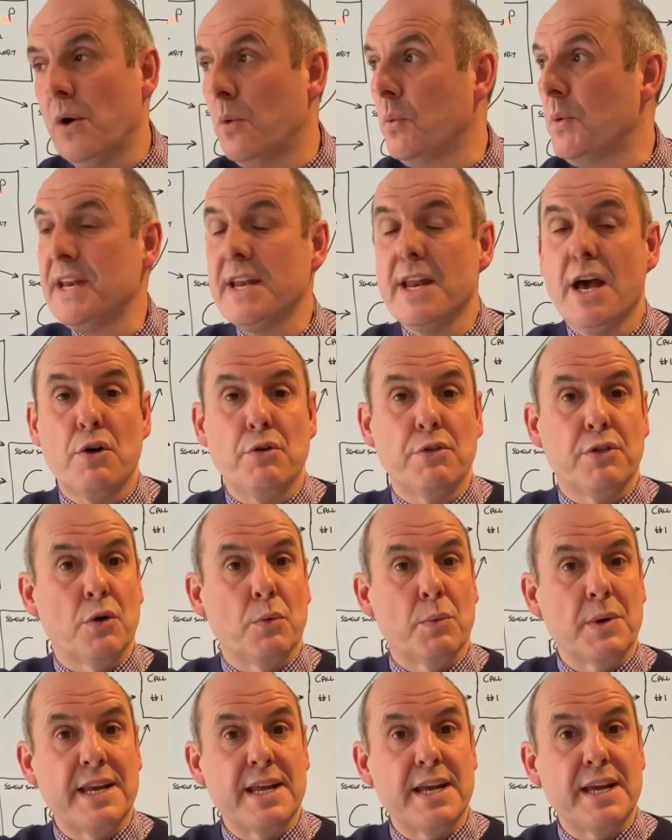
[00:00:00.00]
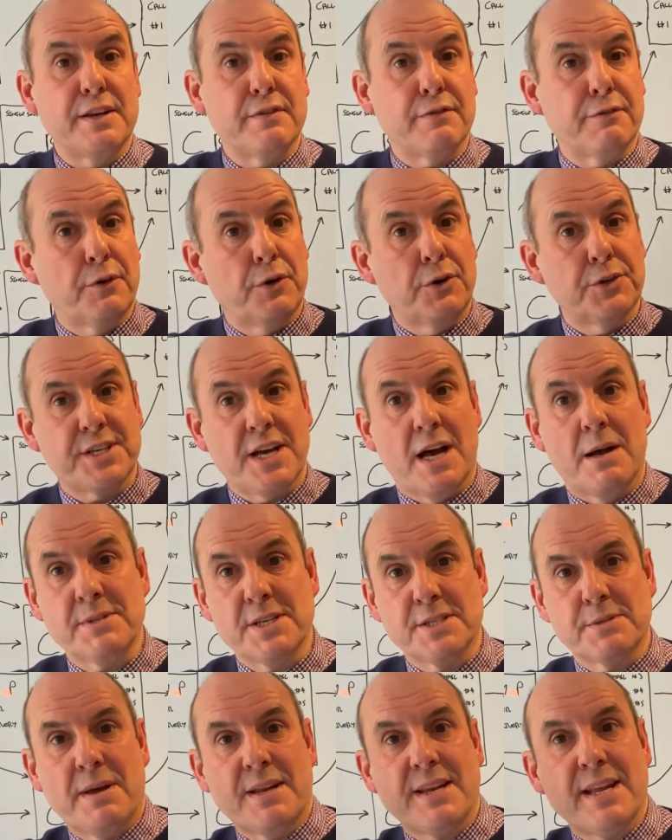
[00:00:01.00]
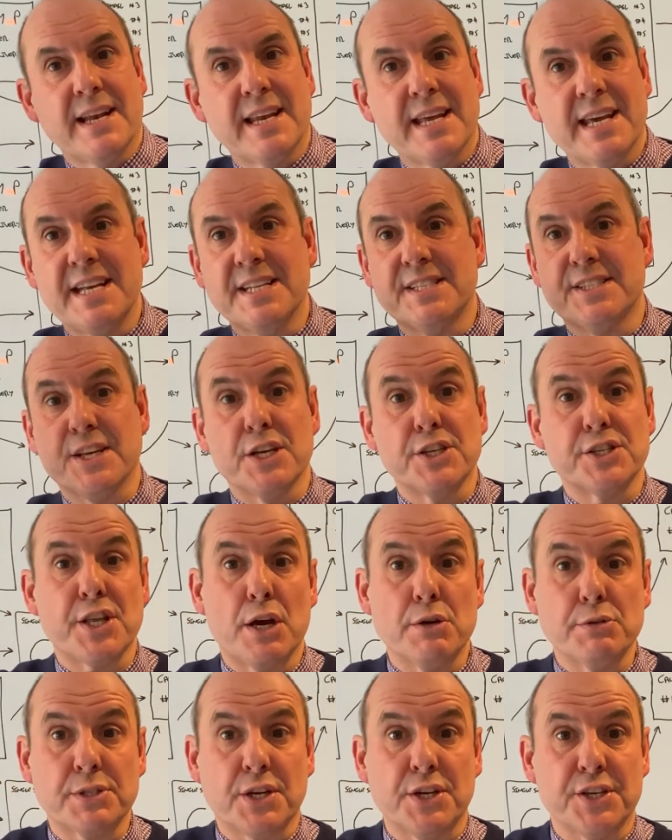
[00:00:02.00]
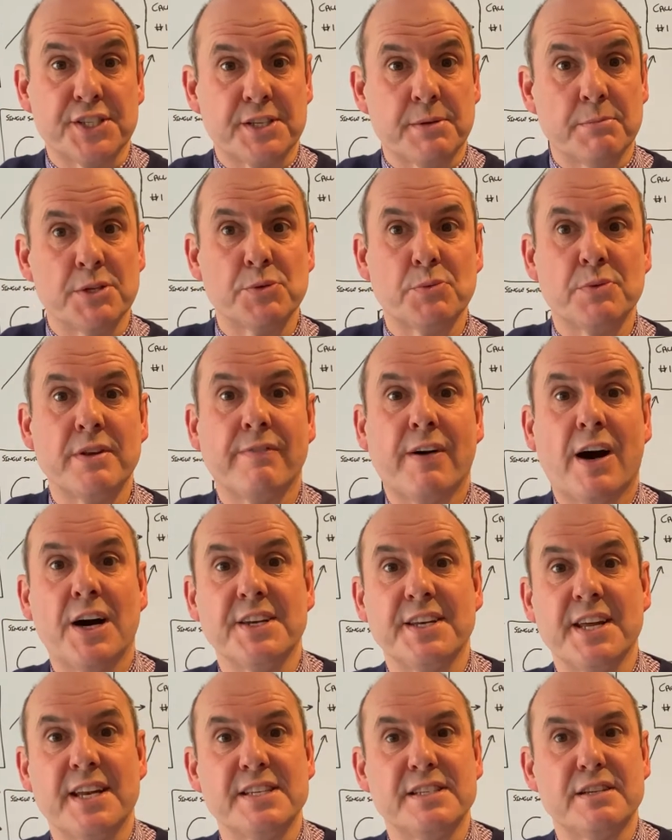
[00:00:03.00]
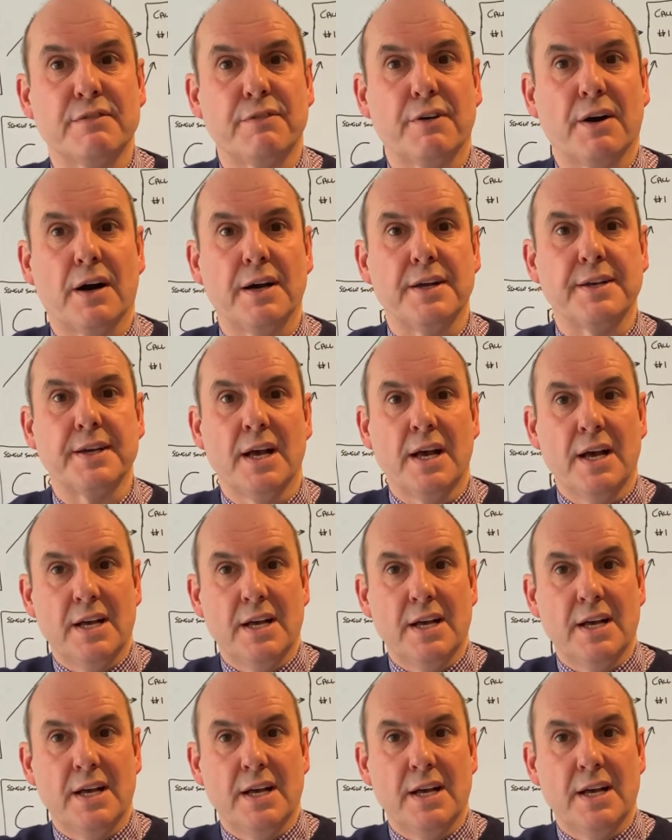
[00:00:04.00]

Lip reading: we know that we need 4 times as many leads as those customers we have identified.